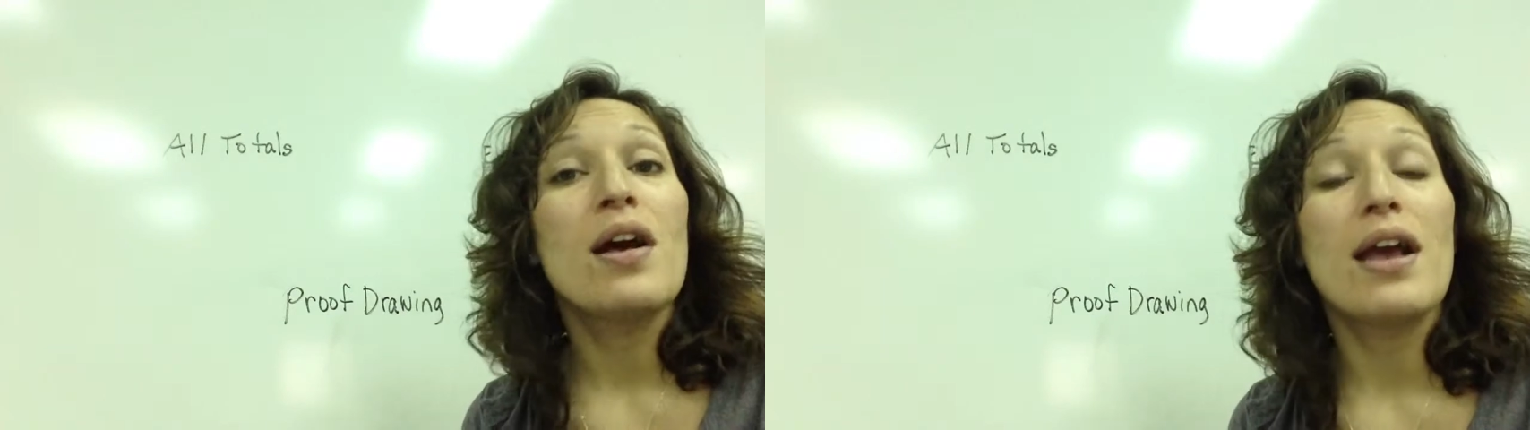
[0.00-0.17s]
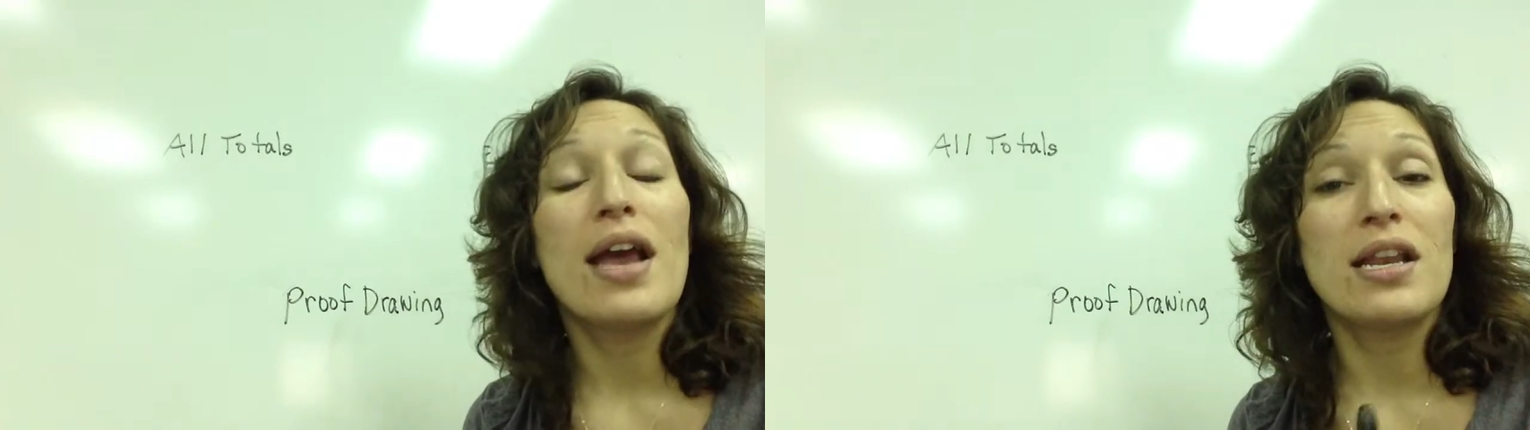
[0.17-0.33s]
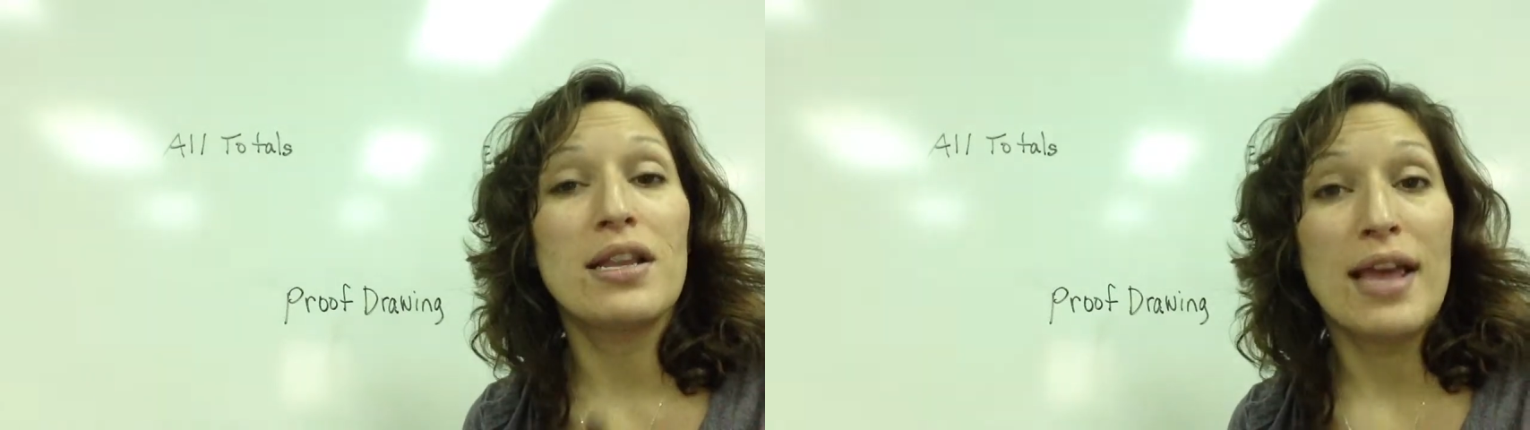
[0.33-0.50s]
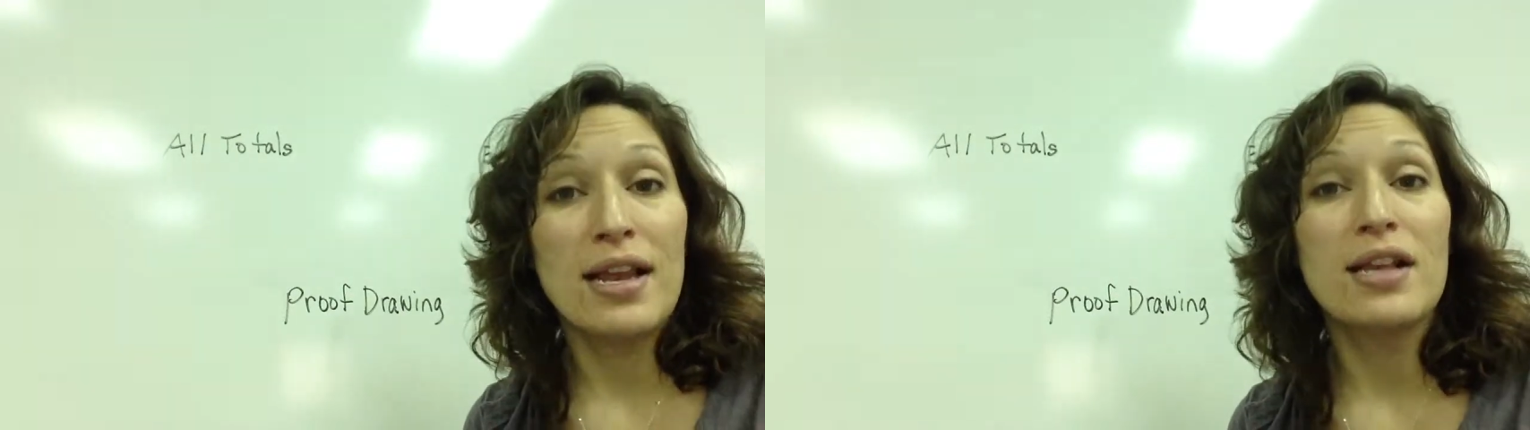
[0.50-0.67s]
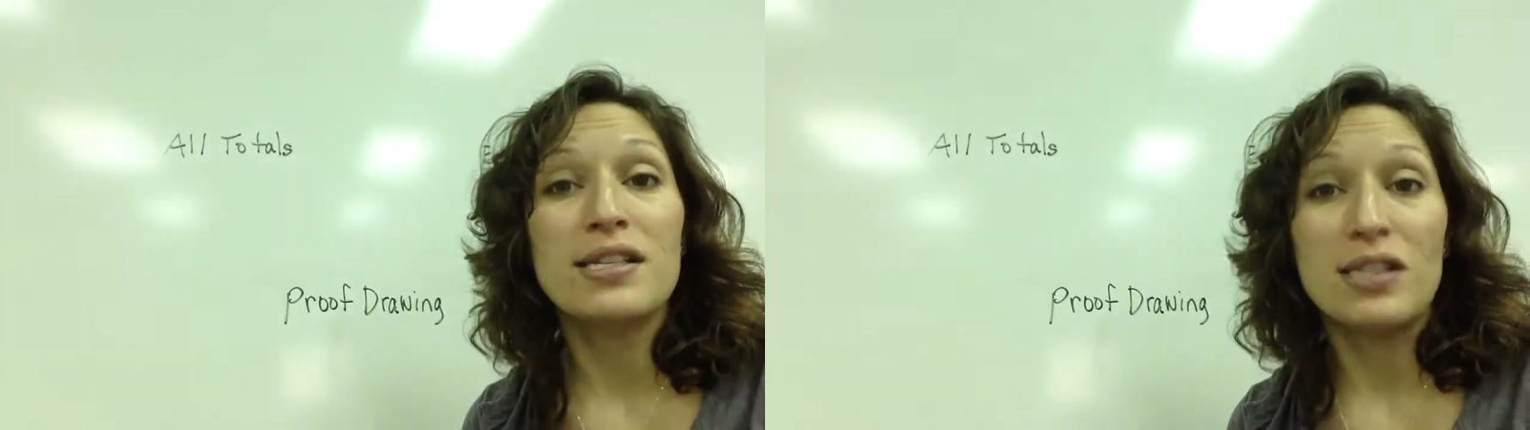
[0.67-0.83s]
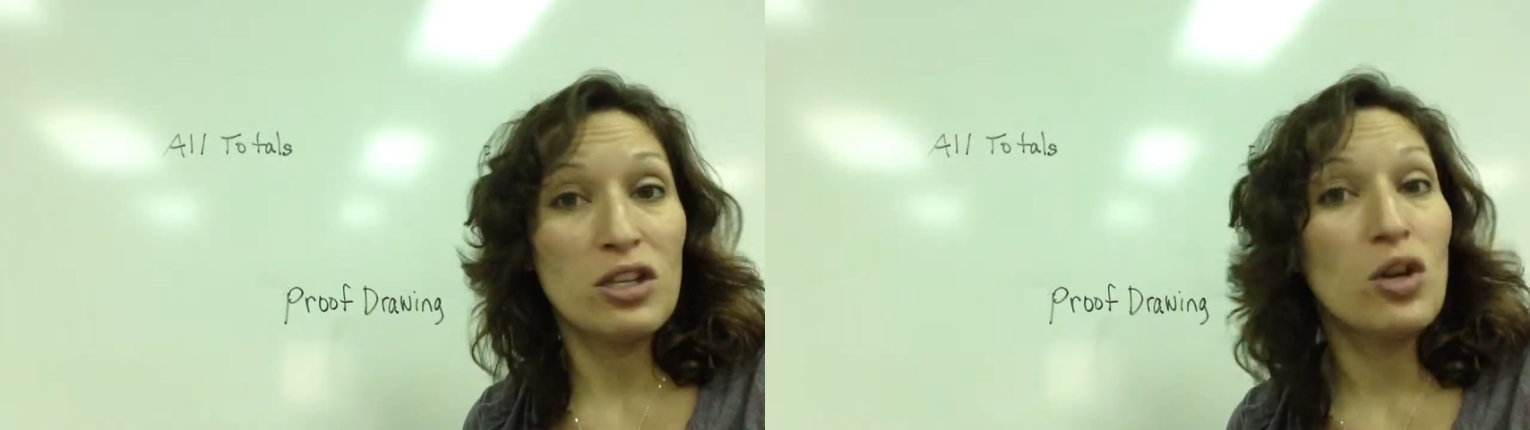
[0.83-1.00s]
And then
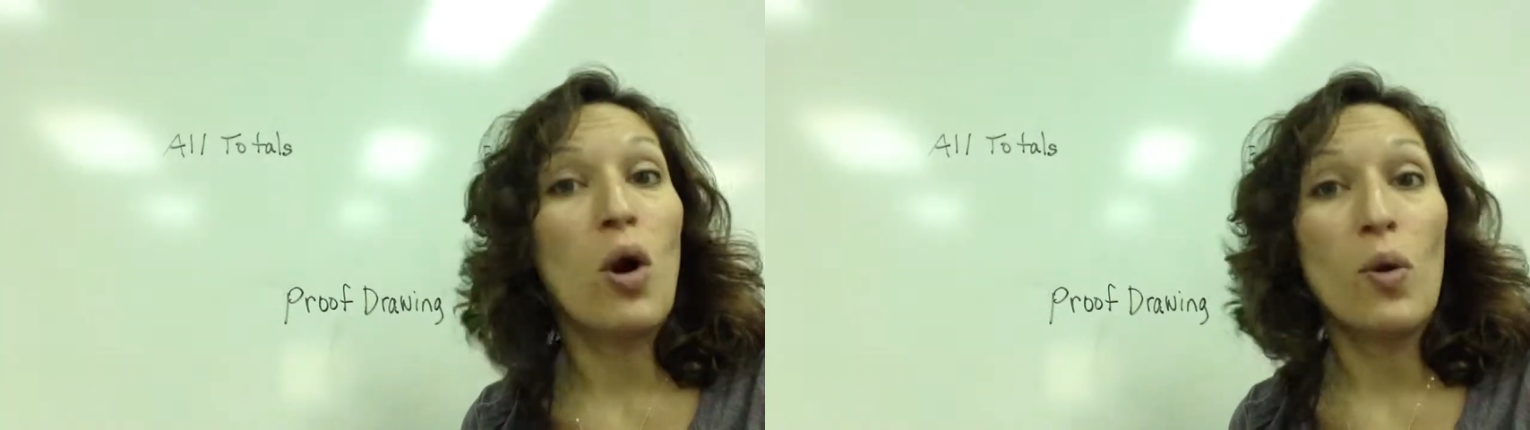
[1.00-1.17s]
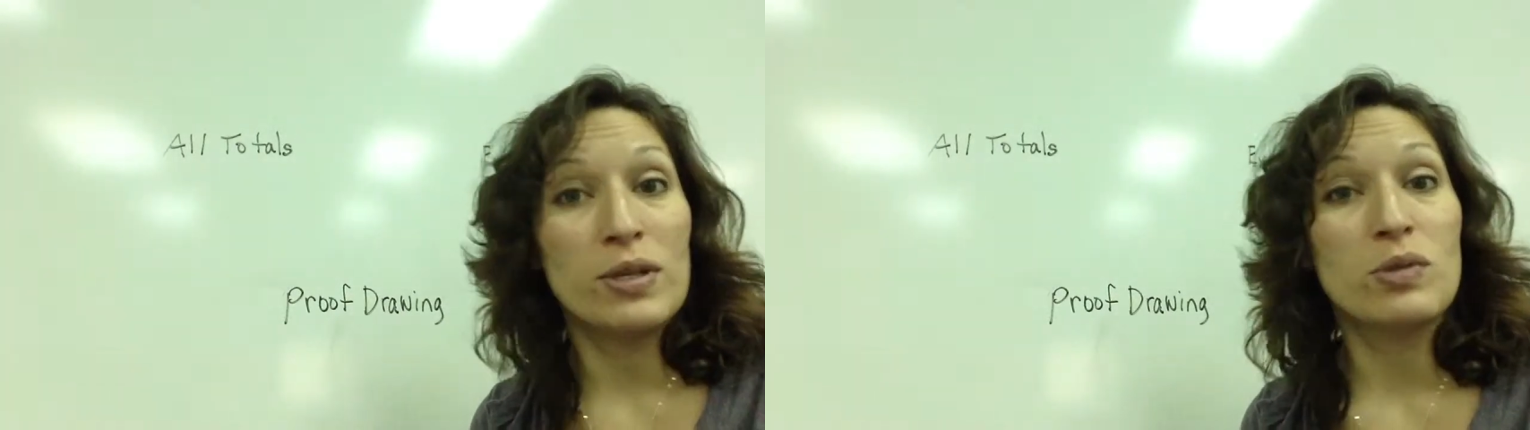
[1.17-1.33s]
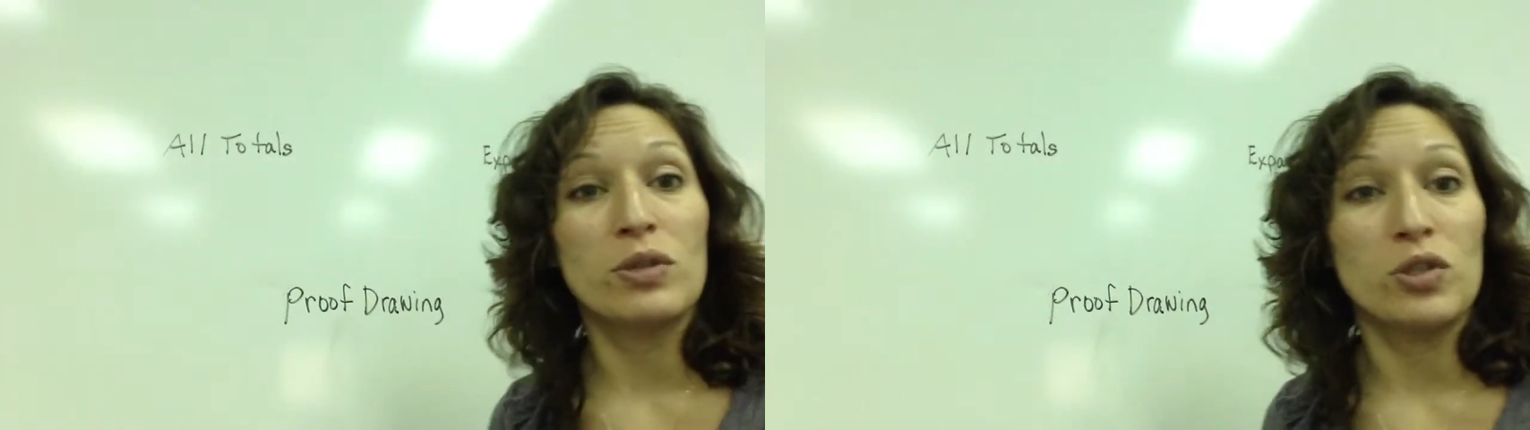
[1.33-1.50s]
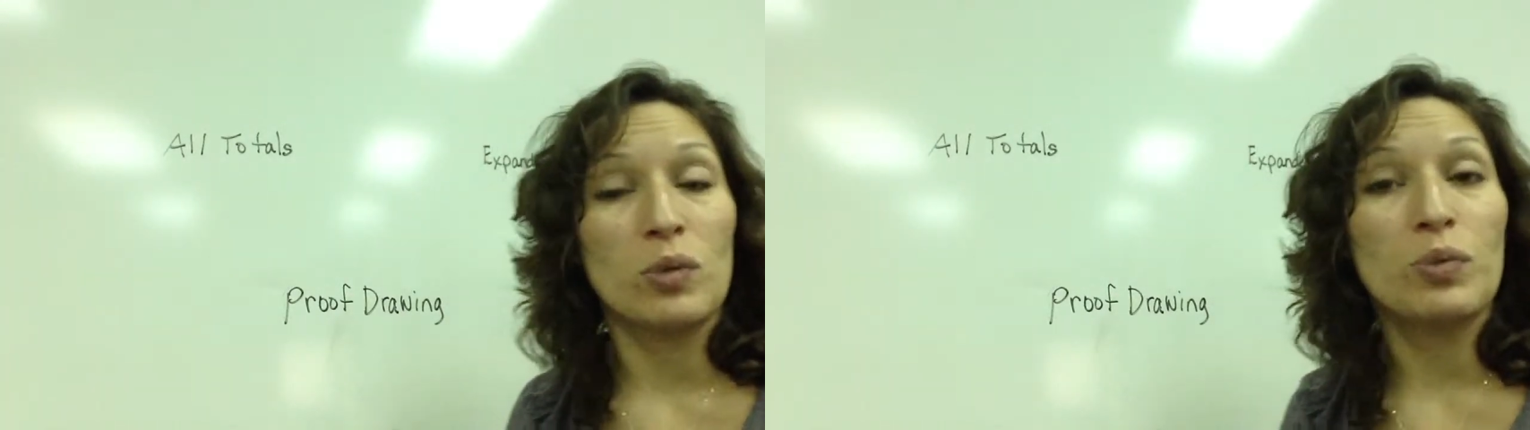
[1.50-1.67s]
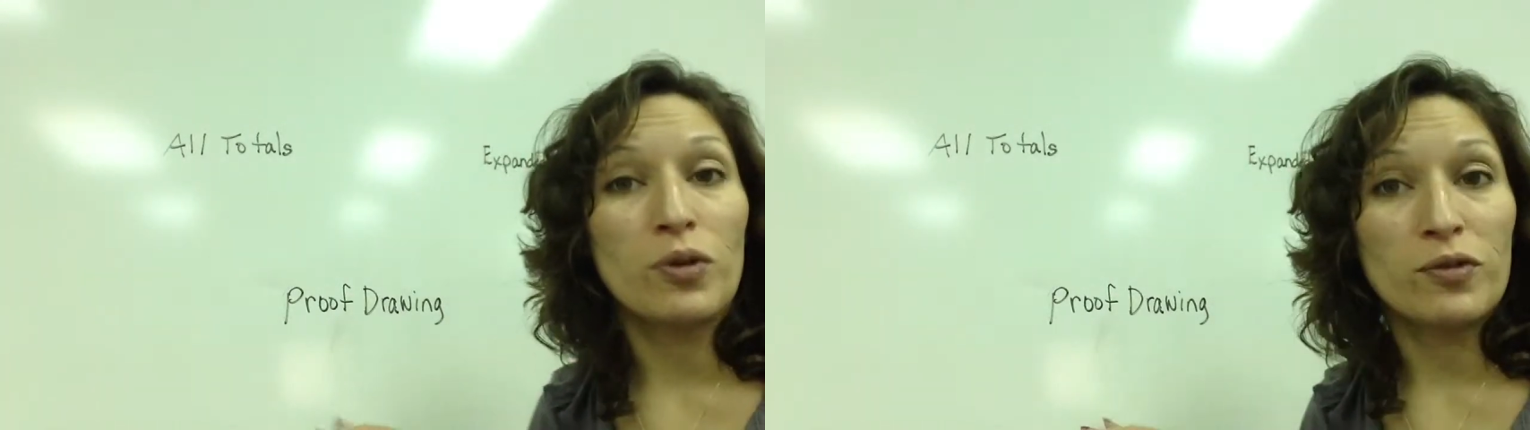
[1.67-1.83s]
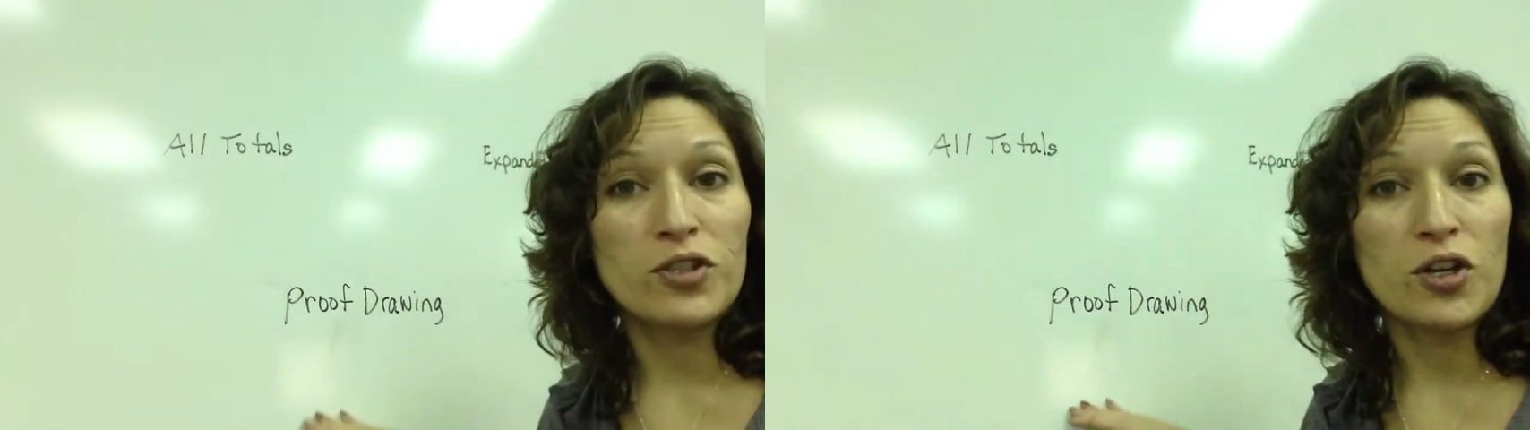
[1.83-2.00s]
you always will do a
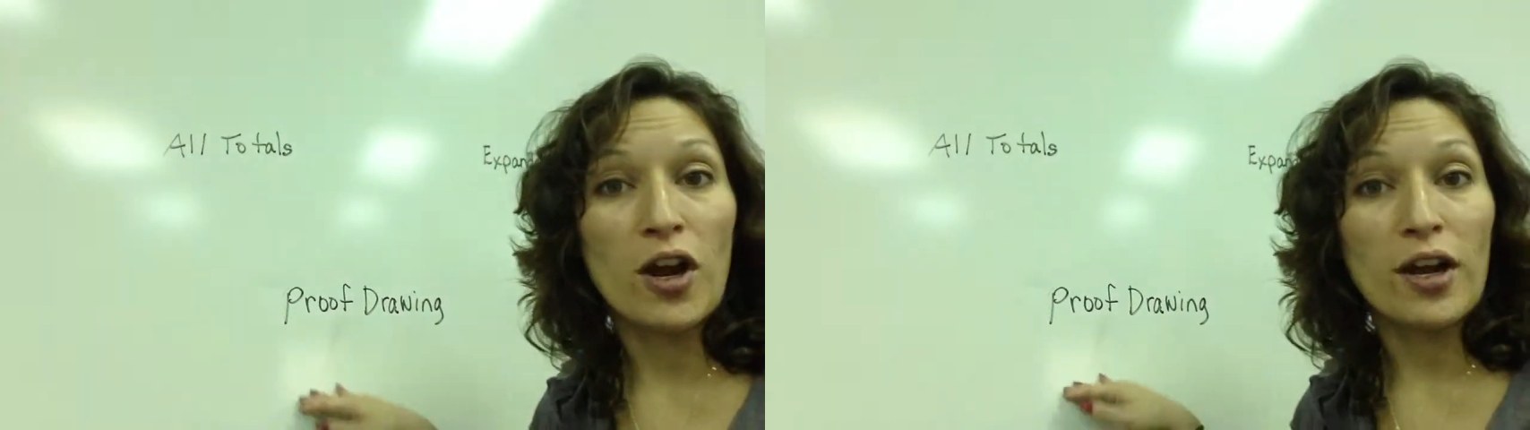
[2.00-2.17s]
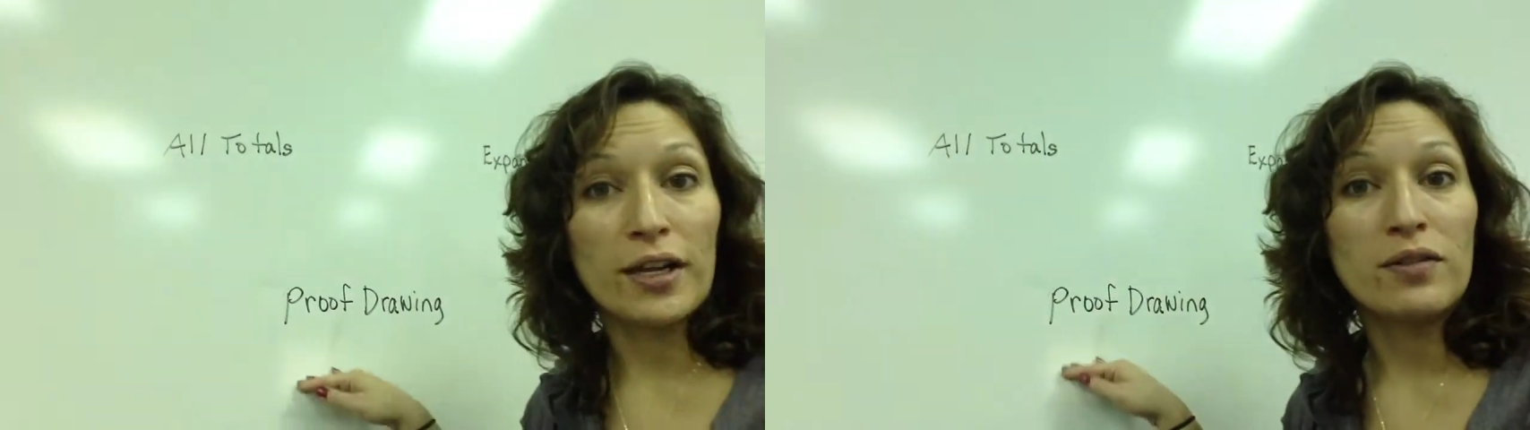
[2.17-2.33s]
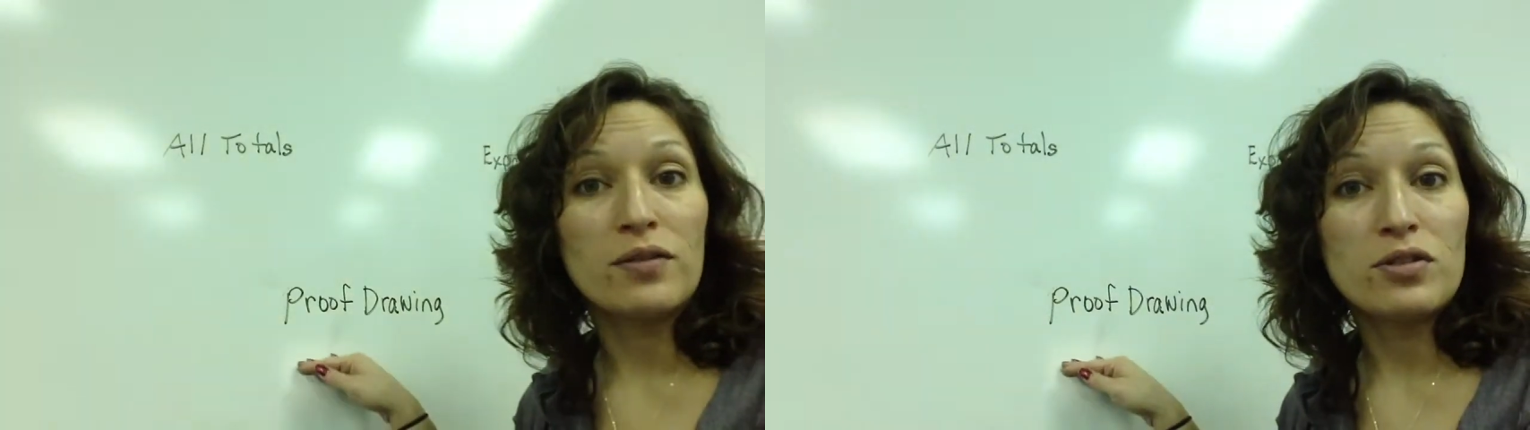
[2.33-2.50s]
proof drawing